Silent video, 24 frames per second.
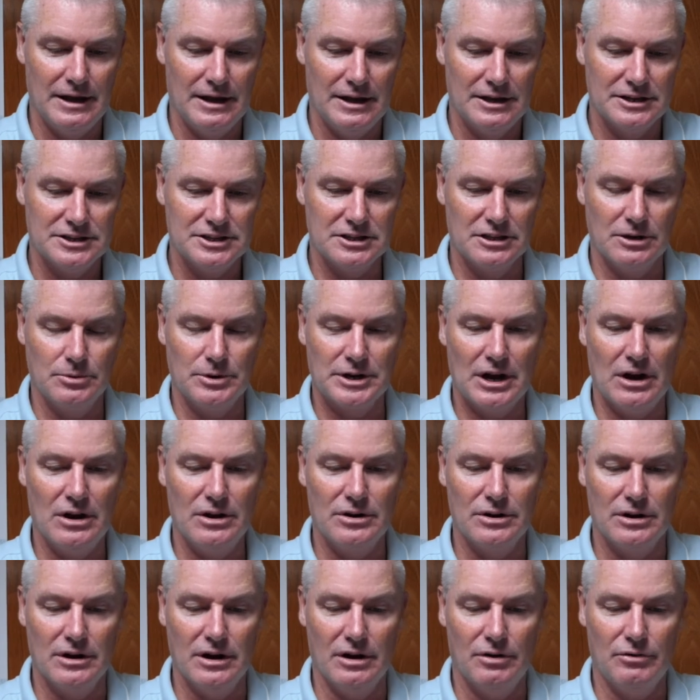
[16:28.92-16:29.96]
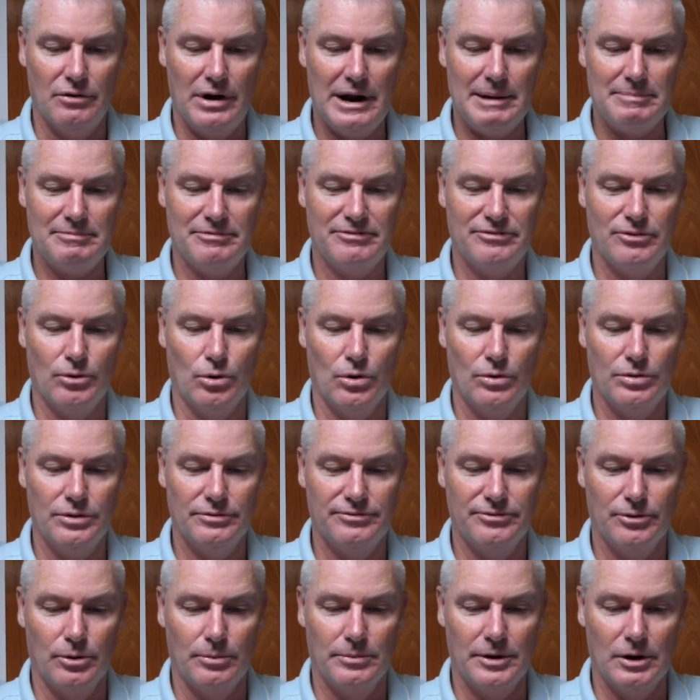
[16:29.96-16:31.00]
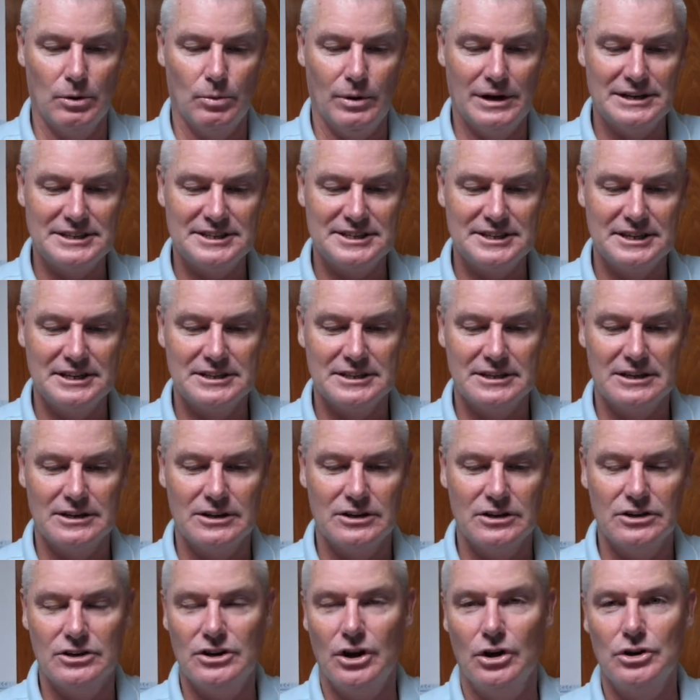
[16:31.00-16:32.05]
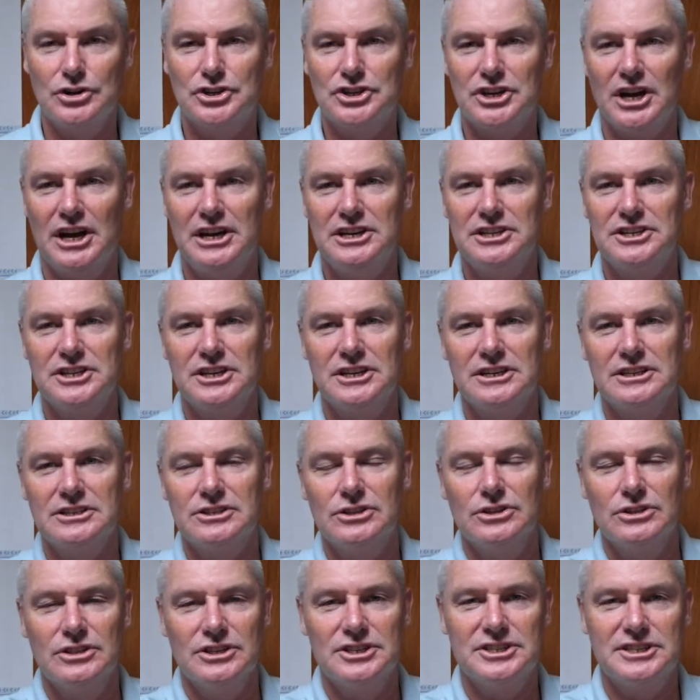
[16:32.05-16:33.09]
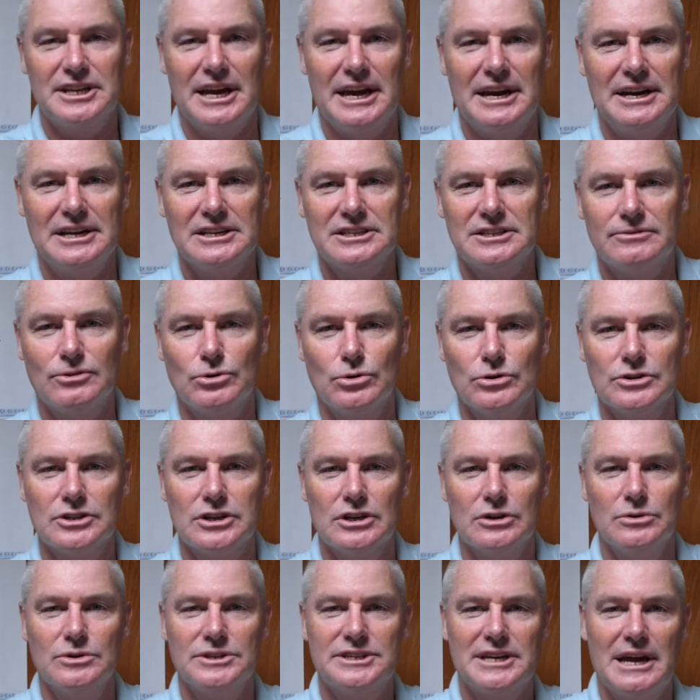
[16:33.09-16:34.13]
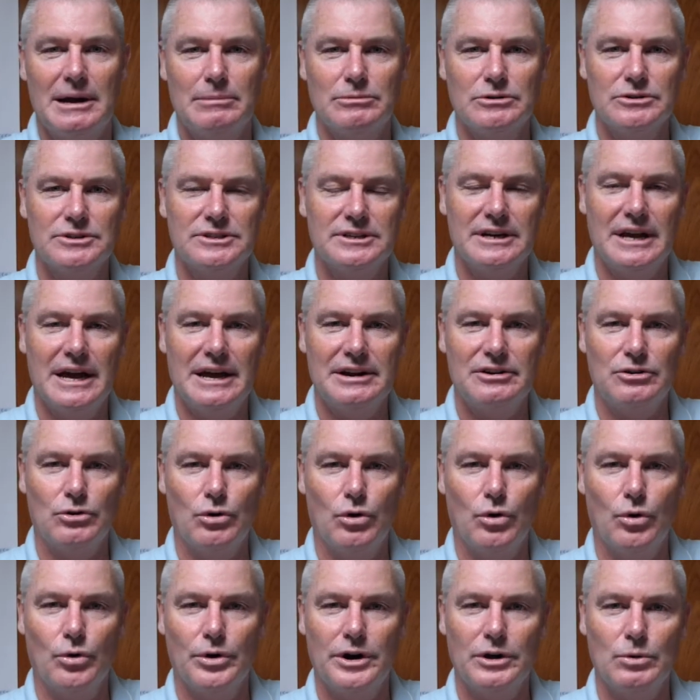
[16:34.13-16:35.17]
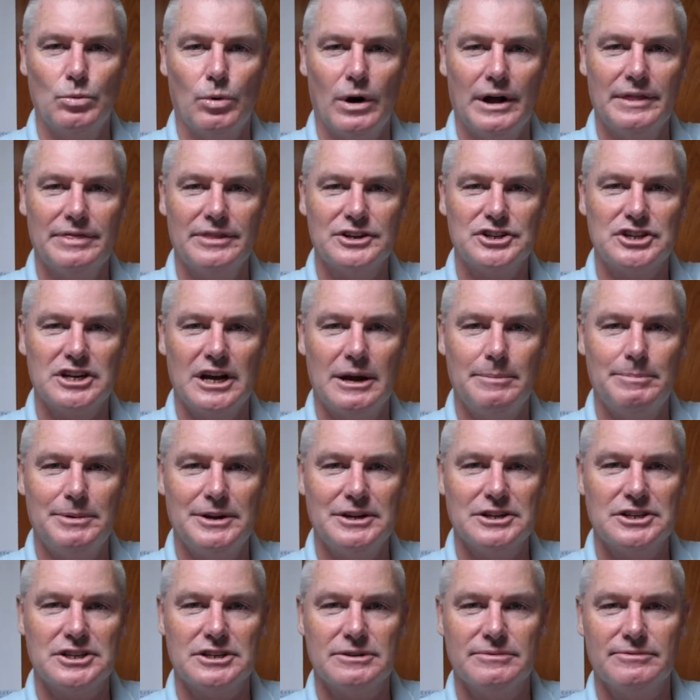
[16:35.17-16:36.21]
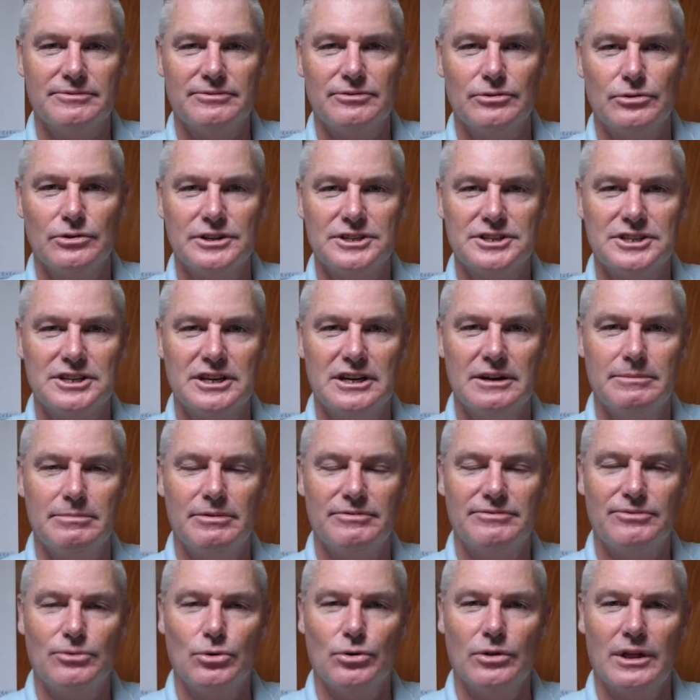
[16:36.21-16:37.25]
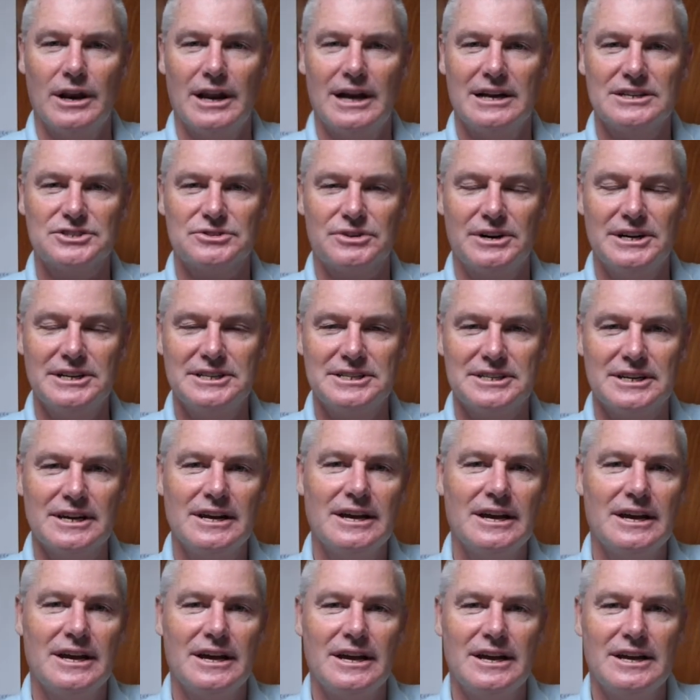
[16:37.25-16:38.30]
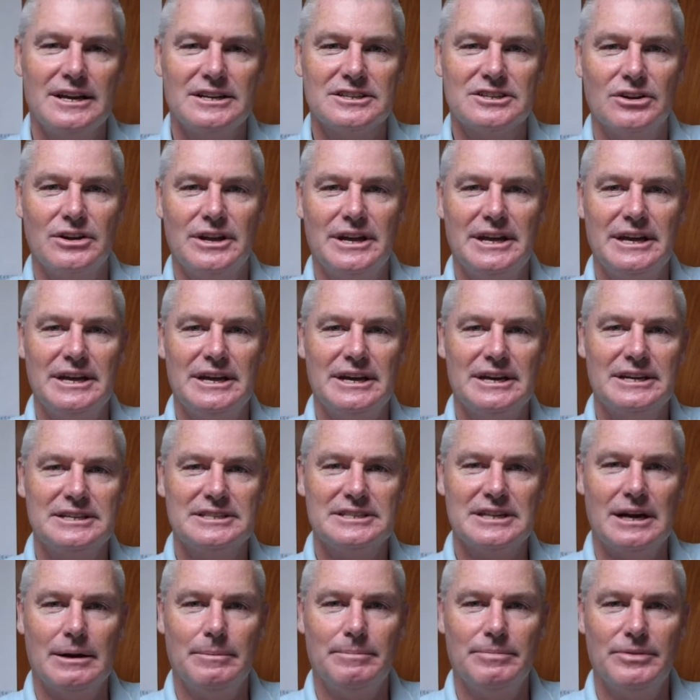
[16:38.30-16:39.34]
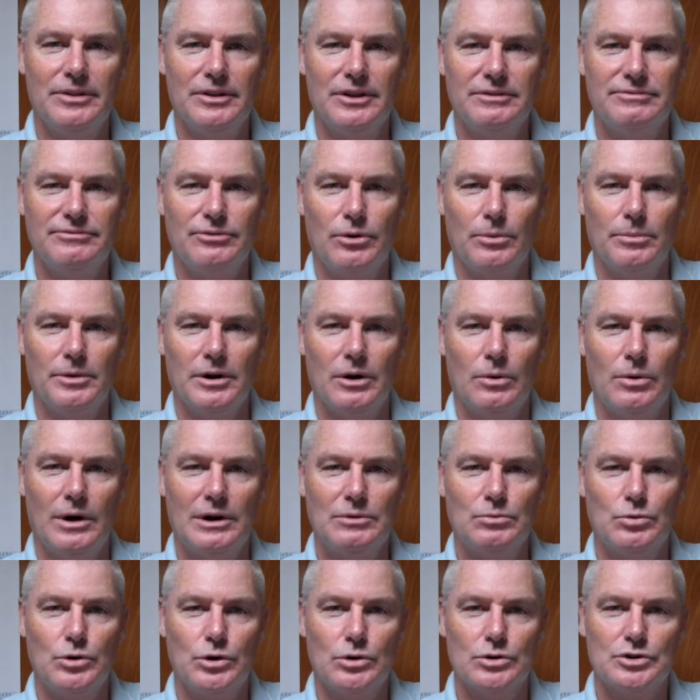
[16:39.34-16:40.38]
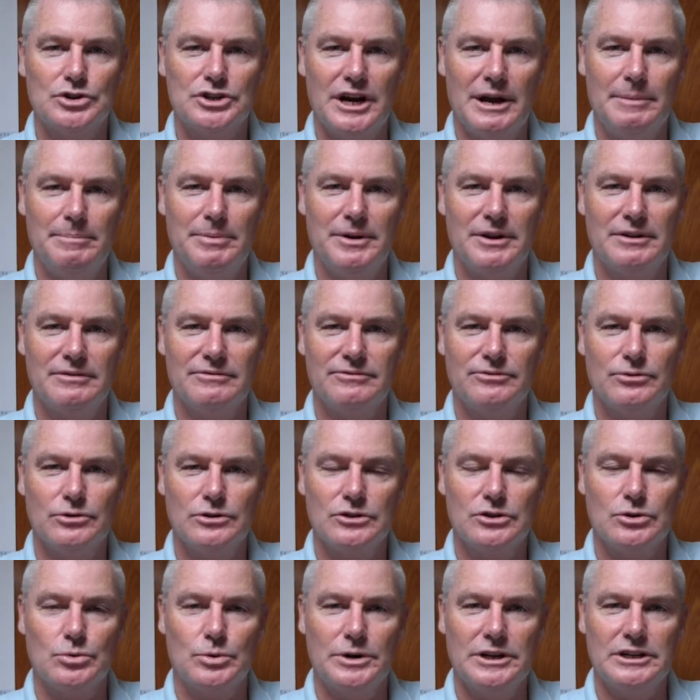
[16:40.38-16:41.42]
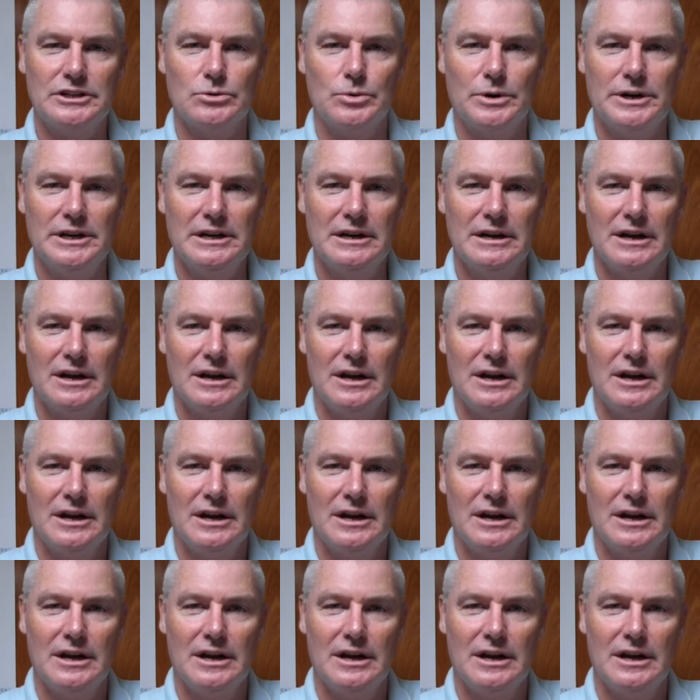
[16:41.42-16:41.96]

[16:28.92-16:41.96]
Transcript: So there we go, a wrap for the Formula One season. No changing to the standings. Of course, Lewis Hamilton had already won the championship for this year before the last race. So he ends up the Formula One World Champion for 2020.